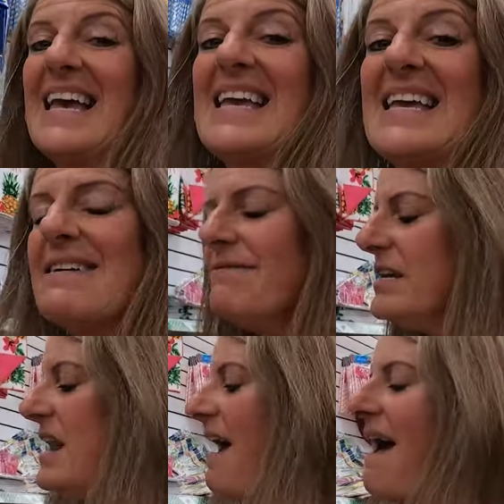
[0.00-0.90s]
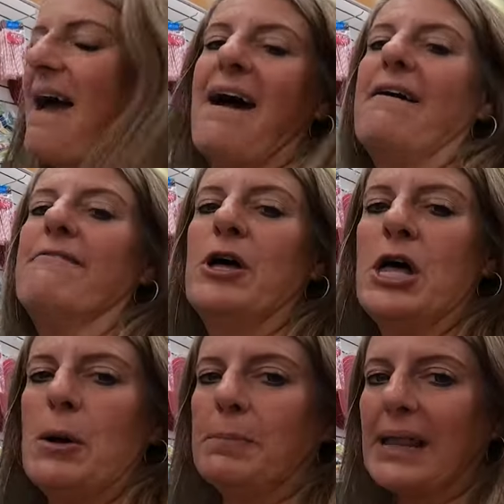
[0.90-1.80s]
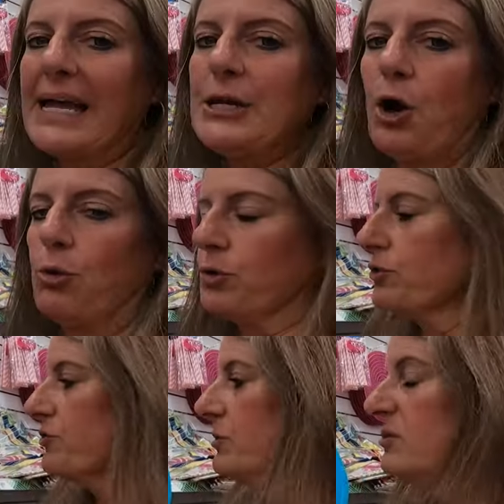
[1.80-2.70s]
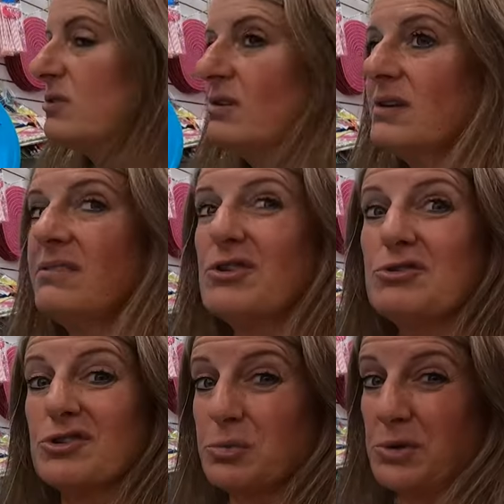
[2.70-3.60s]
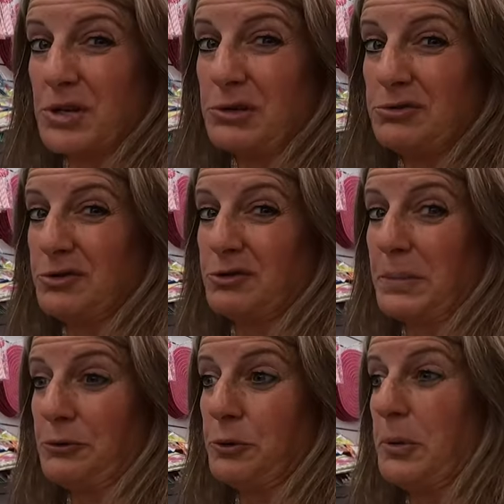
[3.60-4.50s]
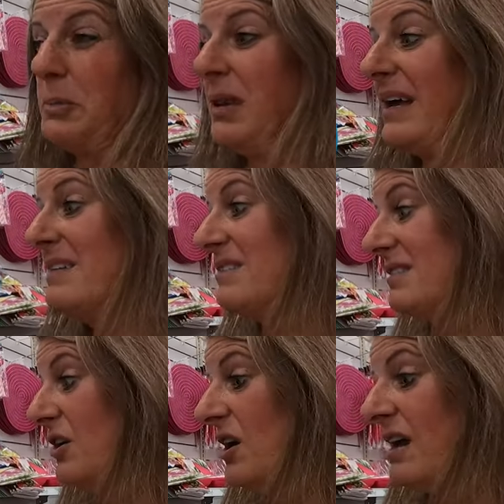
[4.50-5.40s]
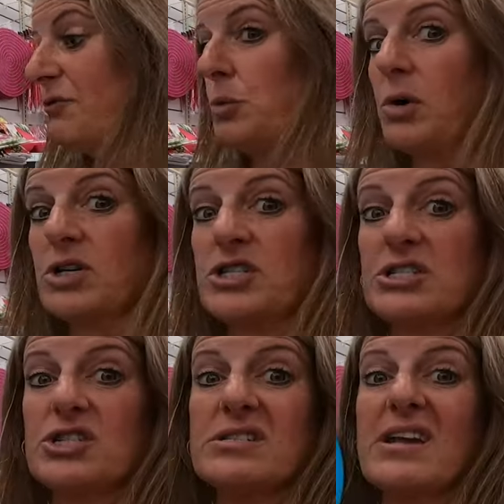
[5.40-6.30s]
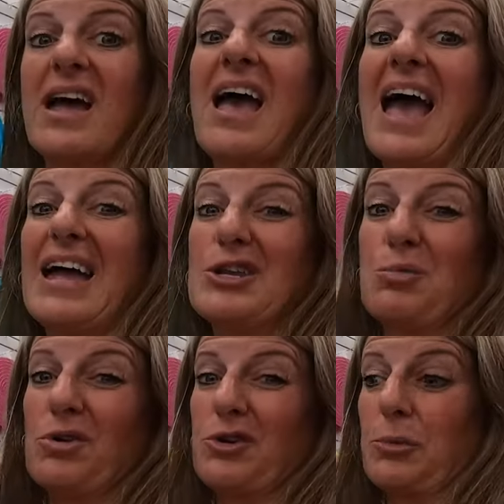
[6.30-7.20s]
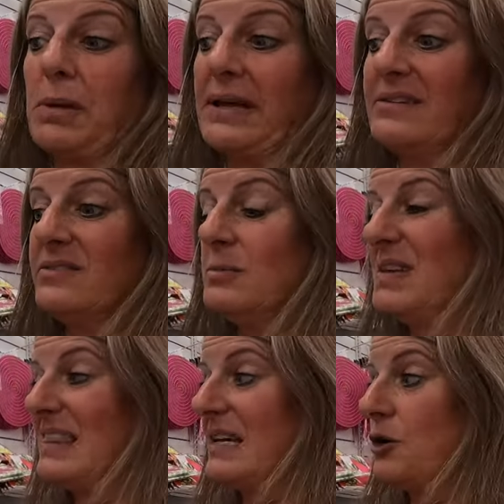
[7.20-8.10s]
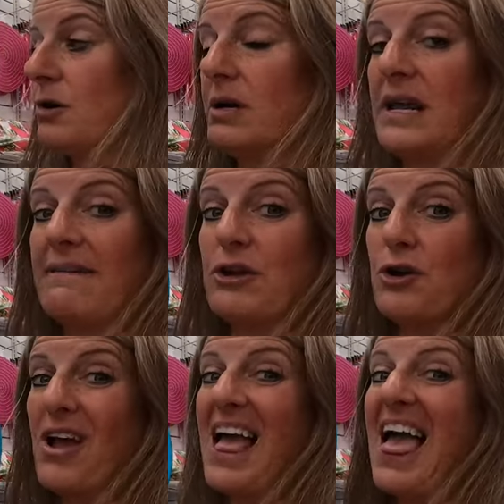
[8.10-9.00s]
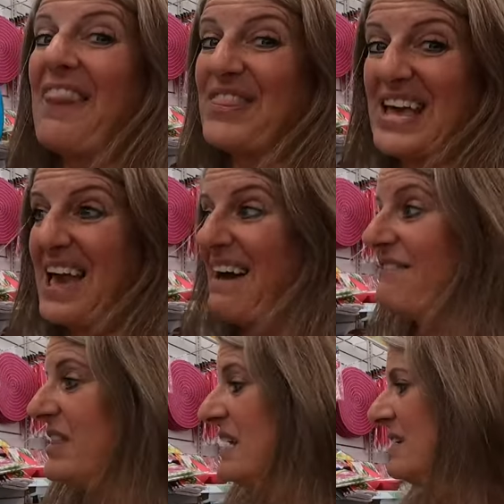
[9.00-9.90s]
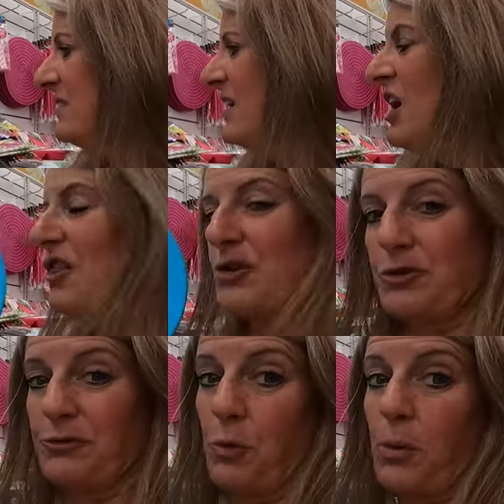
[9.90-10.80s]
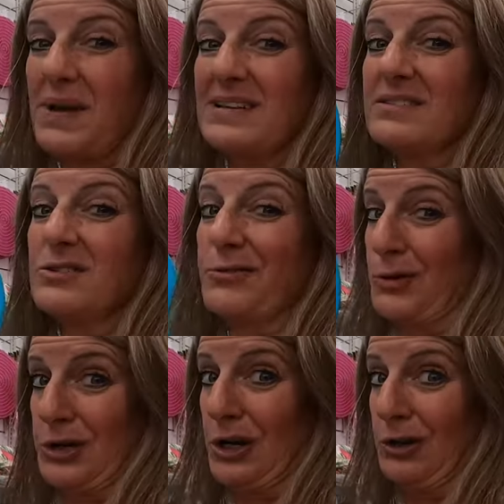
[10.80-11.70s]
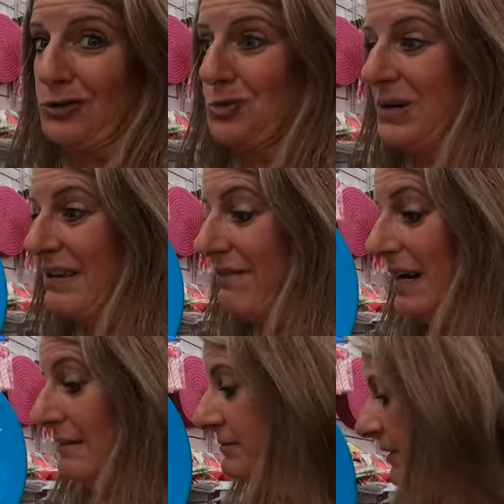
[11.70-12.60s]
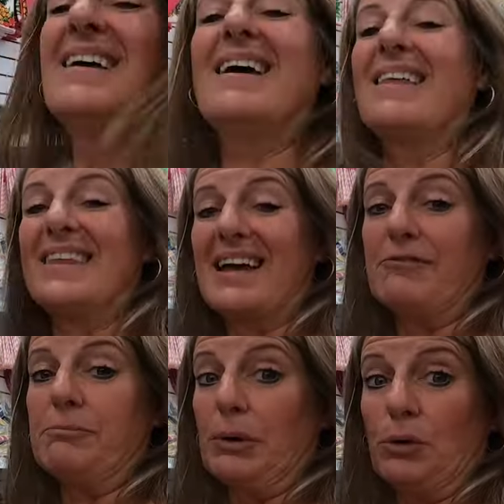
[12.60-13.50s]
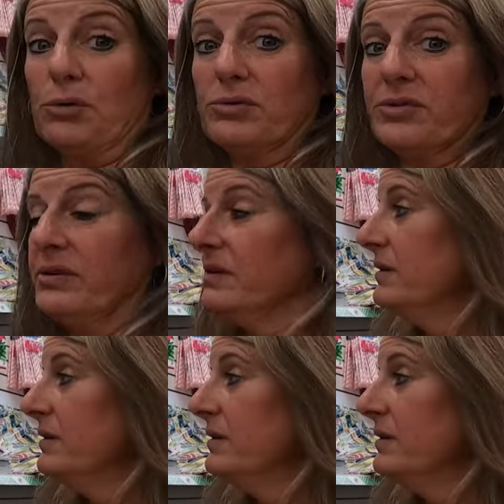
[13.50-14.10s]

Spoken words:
They even have plate holders so that if you just want to use disposable plates and not have to wash dishes and you want your plates to be thicker and heavier, they have these. There's four pieces for $1.25. They have bowls.